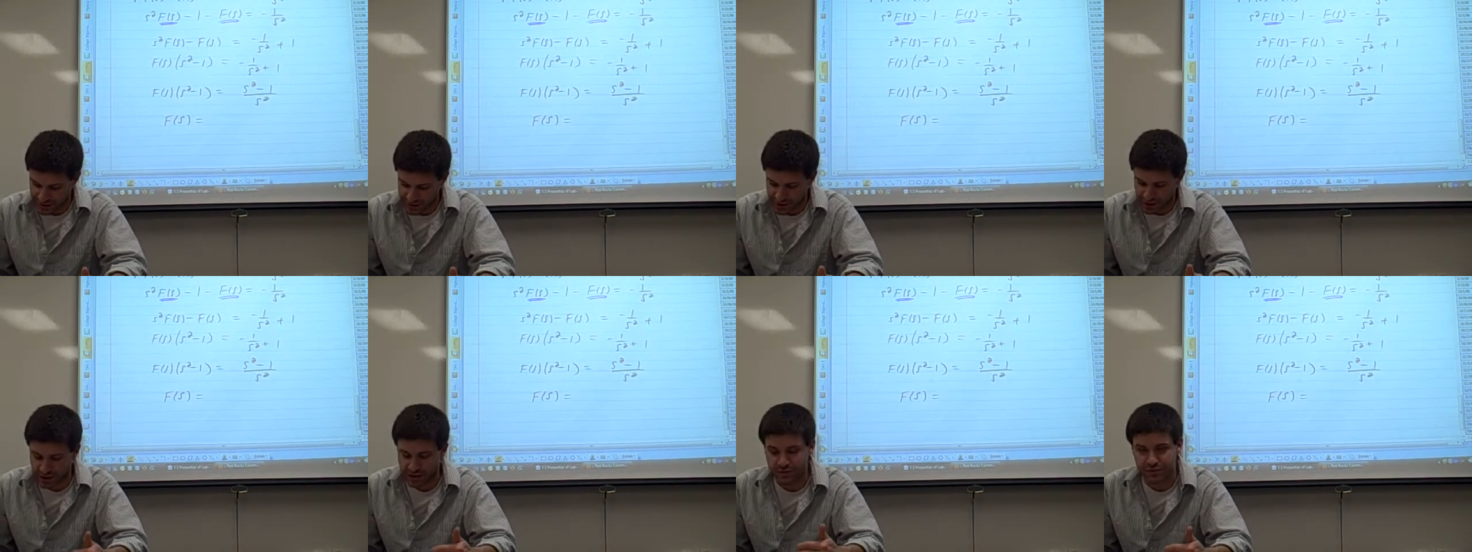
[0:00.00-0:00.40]

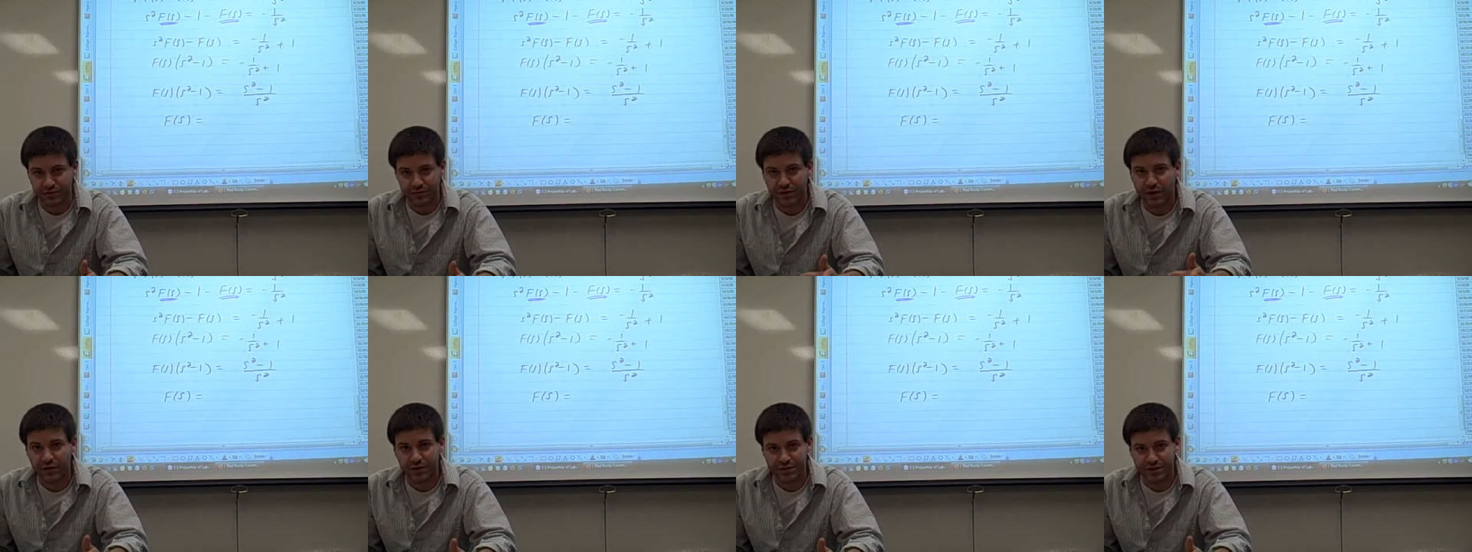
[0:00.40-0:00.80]
Now,
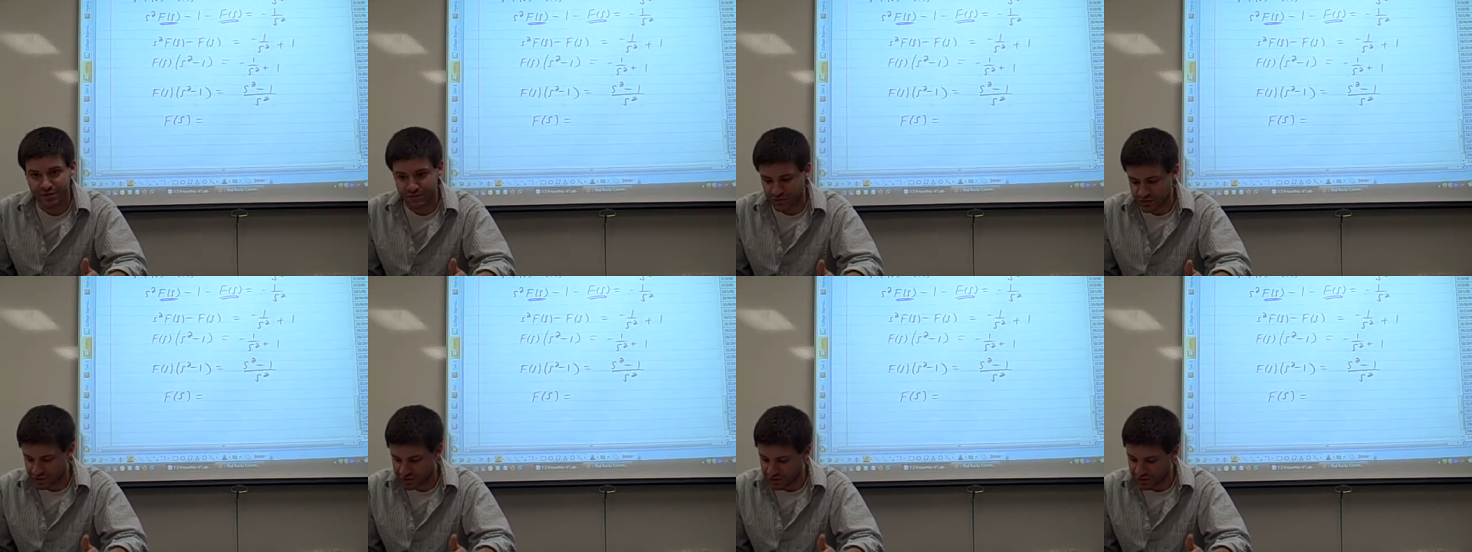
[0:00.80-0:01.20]
you'll notice
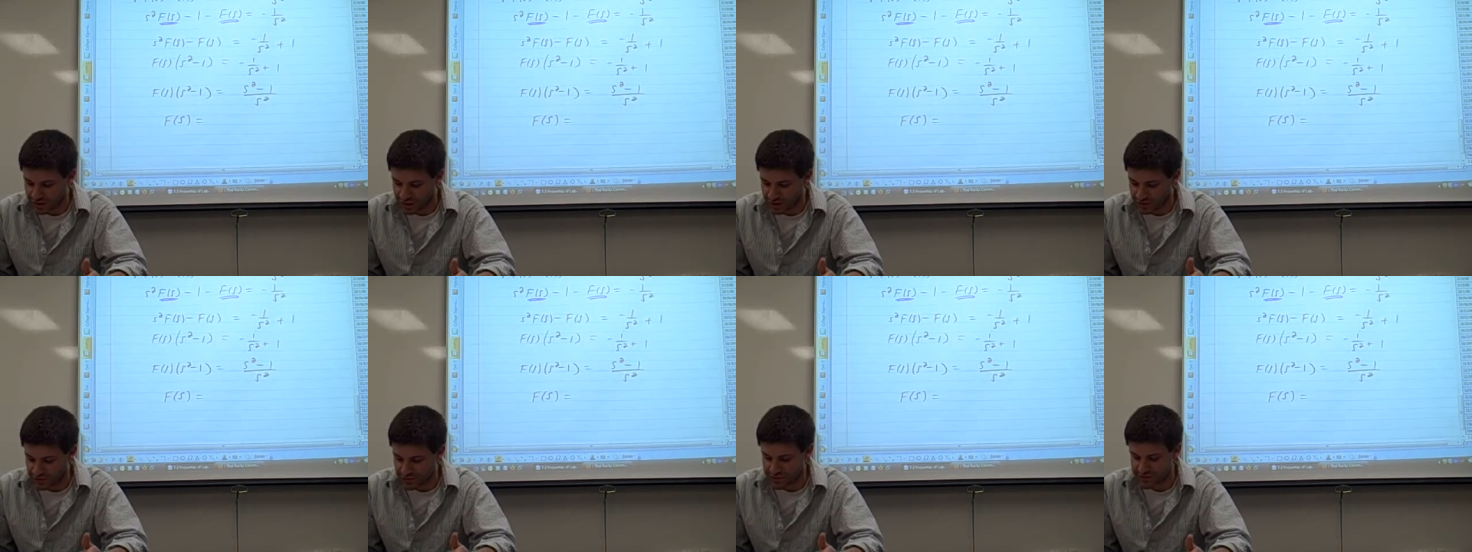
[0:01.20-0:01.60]
if we do
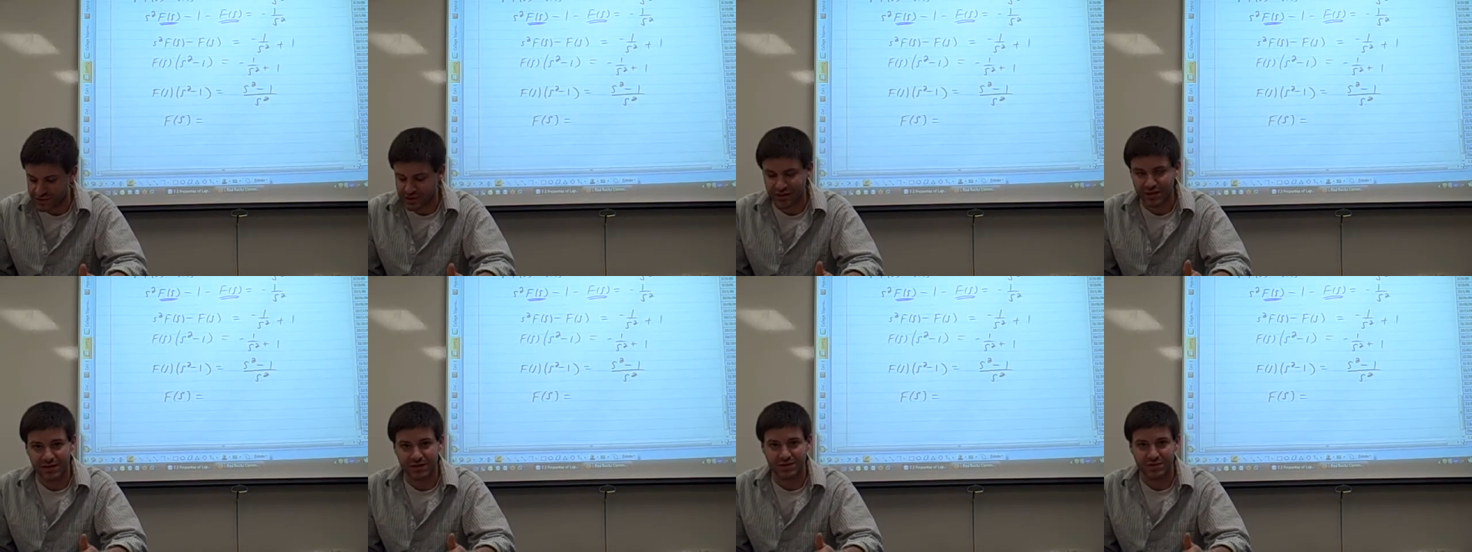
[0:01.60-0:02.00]
that, we're just
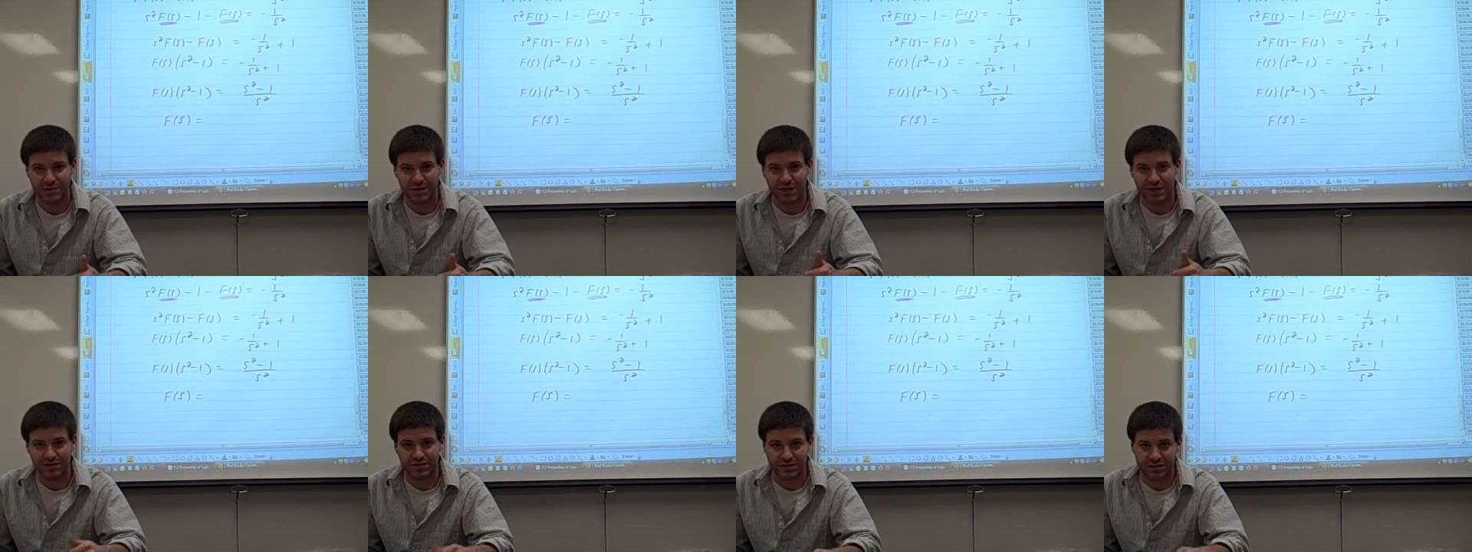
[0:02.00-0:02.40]
going to get some
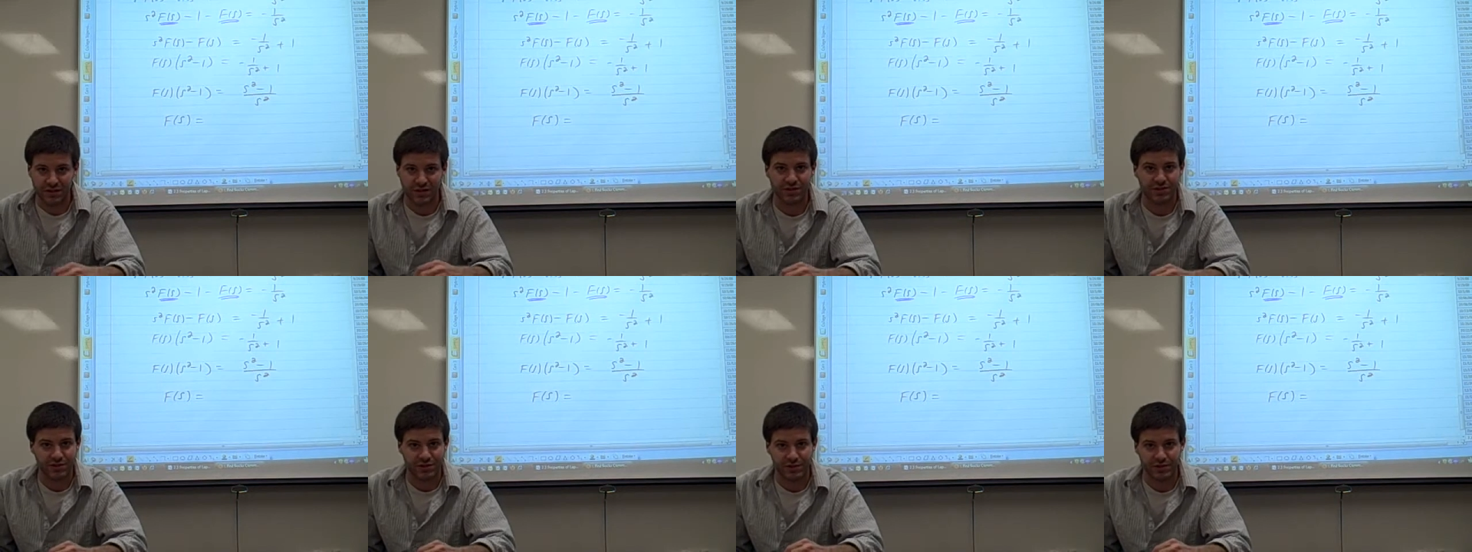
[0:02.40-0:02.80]

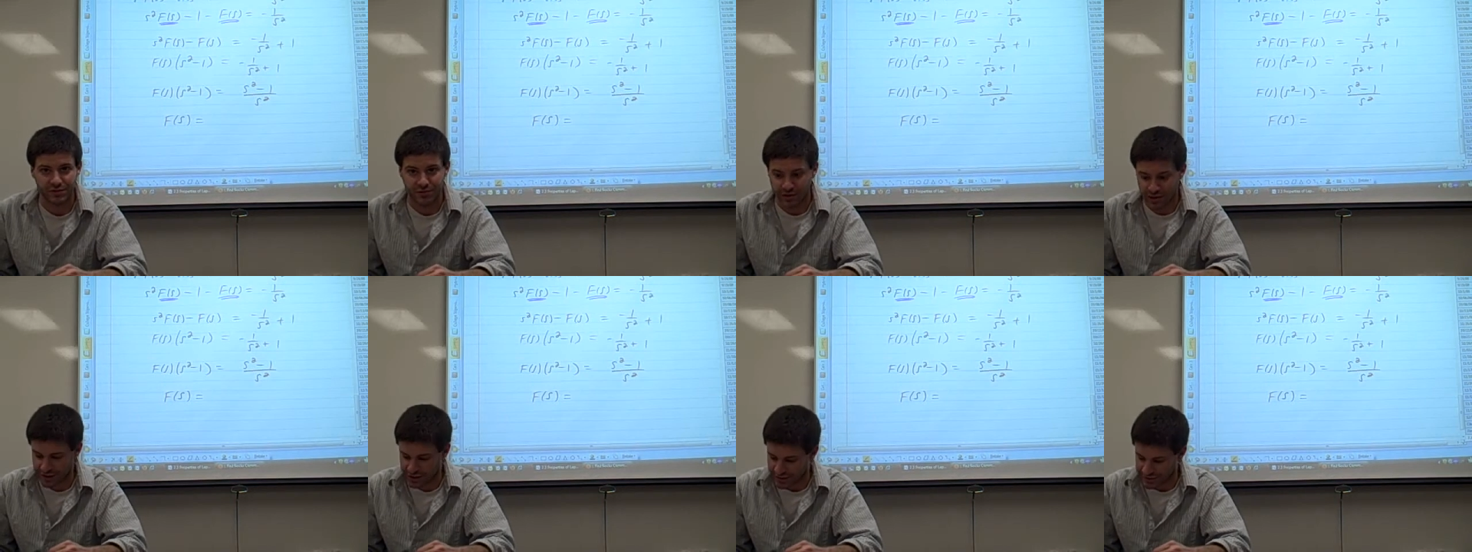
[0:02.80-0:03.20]
cancellation on
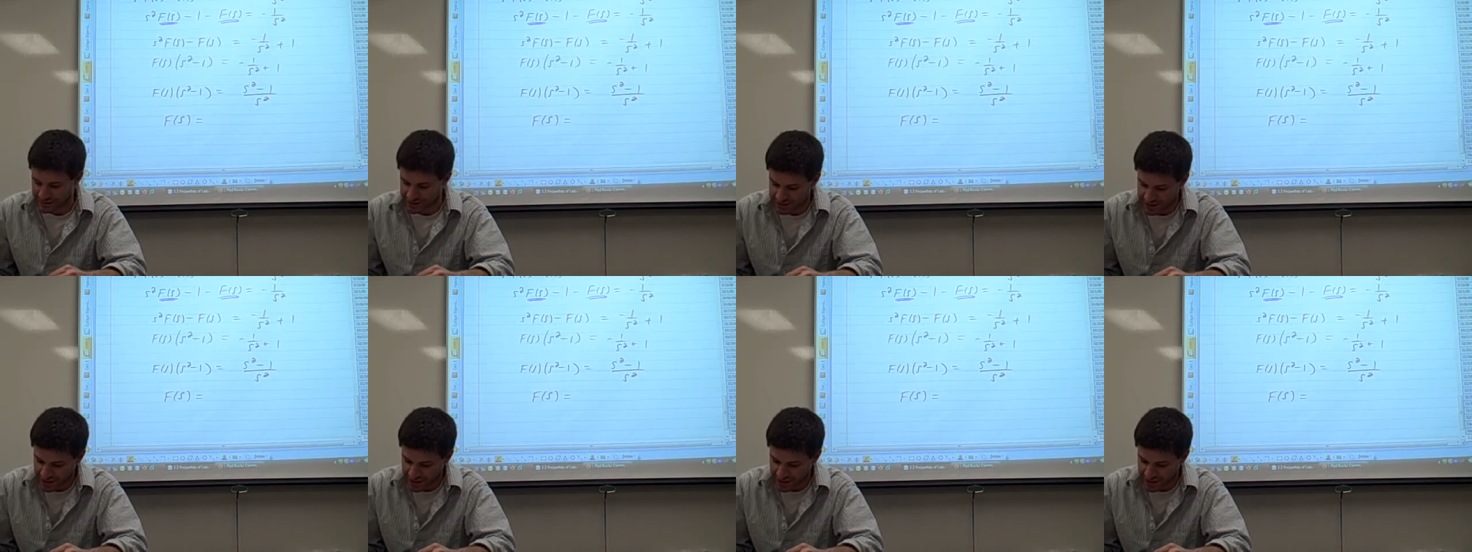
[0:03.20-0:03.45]
the right-hand